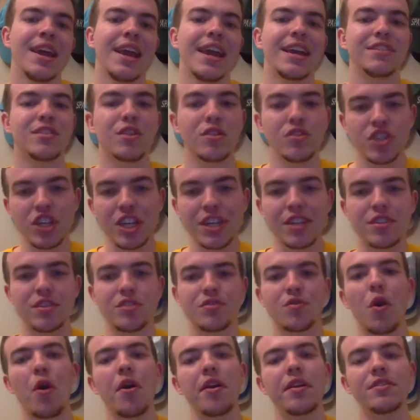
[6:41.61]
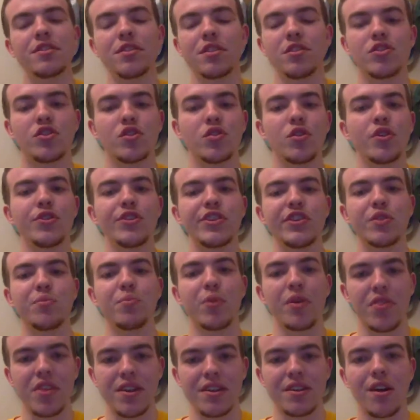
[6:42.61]
And so Jesus rode into Jerusalem
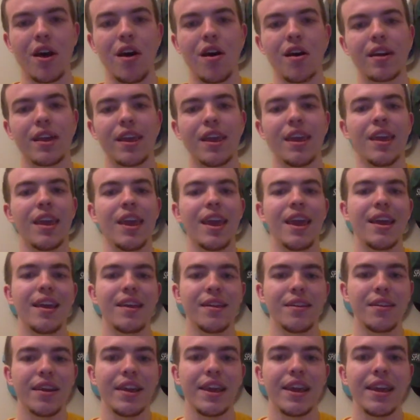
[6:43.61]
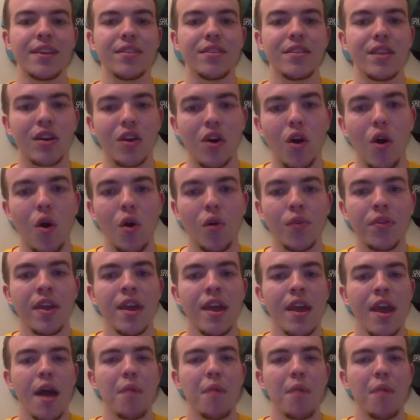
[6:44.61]
with the donkey and the colt.